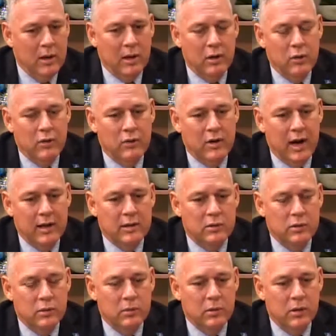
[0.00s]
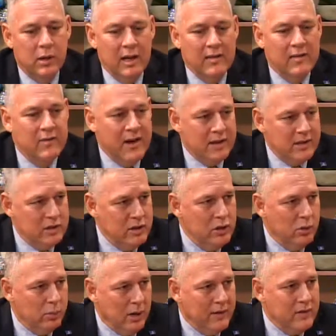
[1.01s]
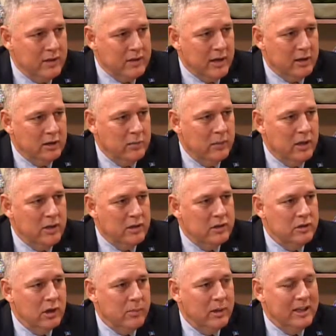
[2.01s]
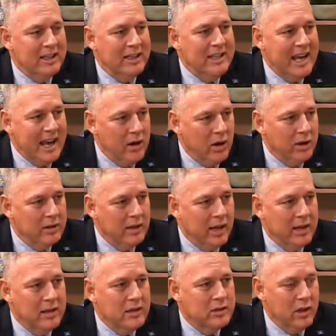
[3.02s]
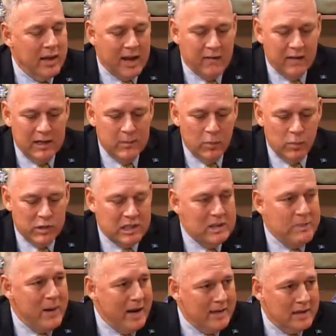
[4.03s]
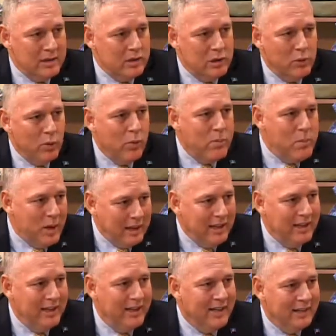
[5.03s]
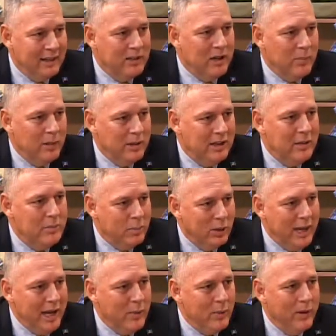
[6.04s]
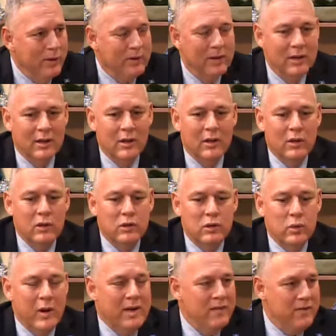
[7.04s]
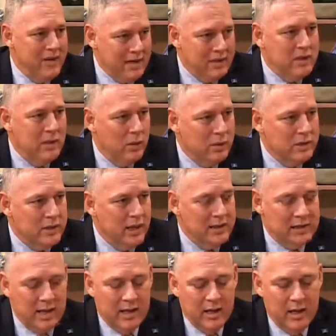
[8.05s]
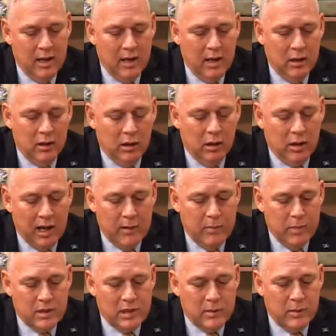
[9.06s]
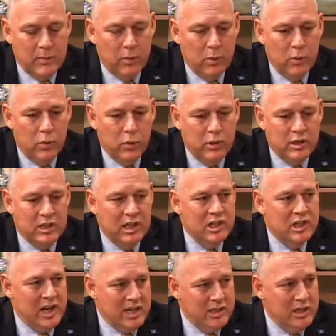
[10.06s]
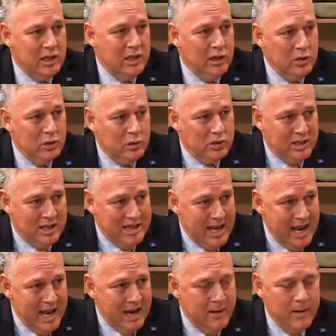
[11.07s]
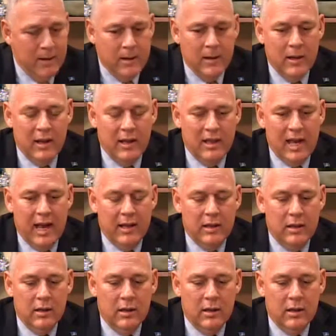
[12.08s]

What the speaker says: You've got to invest in your private sector because government cannot and does not have any more space. There's no more money that government can play with to invest in those things. And there are a lot of business people who are suggesting you today that